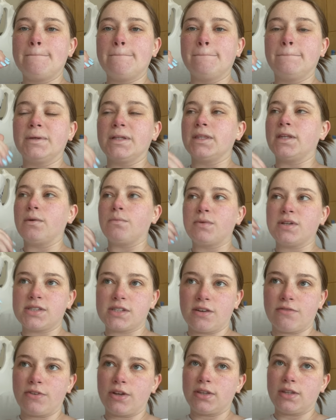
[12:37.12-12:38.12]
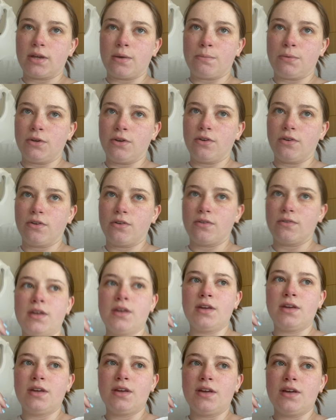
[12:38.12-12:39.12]
But then once I felt the epidural
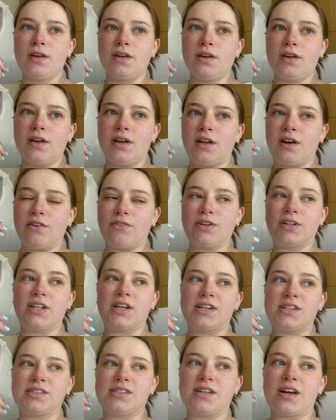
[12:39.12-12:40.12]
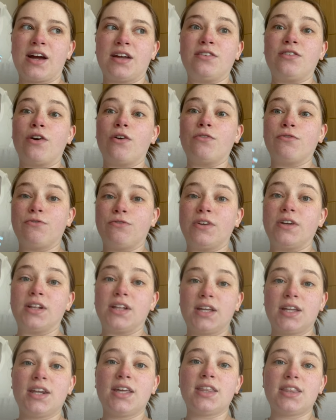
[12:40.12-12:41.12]
and I realized I don't feel
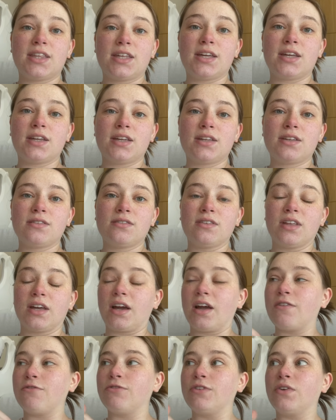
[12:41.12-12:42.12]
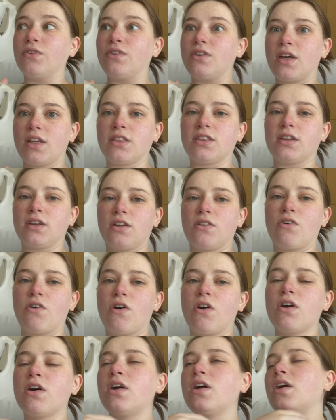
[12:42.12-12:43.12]
anything, like I feel nothing at
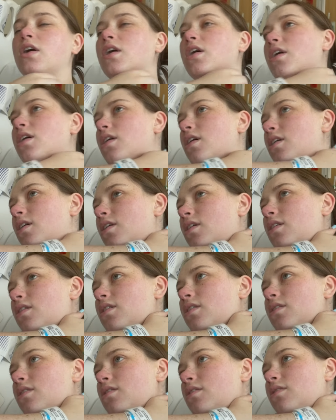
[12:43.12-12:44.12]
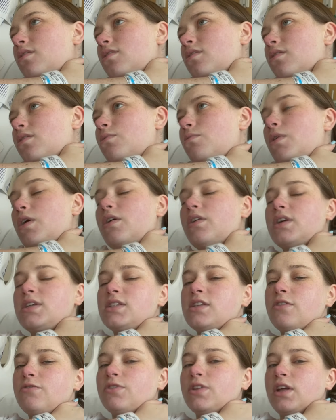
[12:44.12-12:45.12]
all. Well,
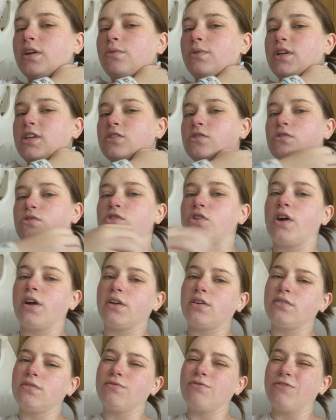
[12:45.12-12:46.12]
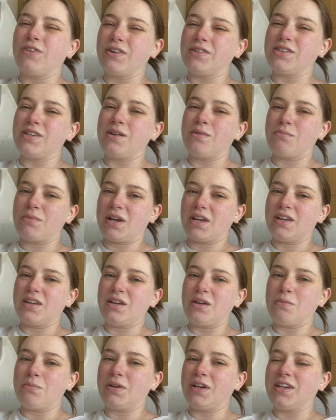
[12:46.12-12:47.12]
except for like when I told you I felt it in my
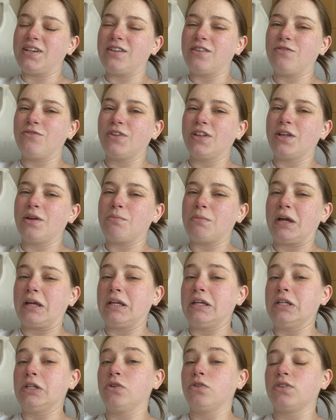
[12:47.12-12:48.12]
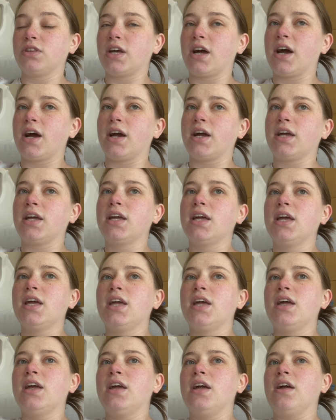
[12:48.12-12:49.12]
hip and I did feel it in my inner thigh
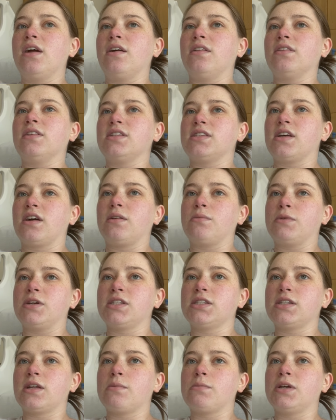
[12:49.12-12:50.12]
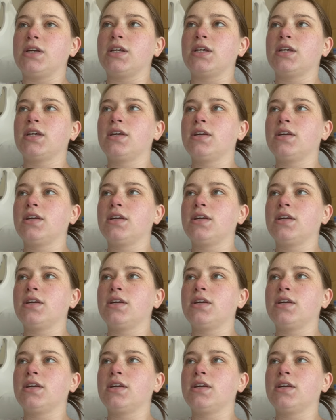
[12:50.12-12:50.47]
and the side of my stomach,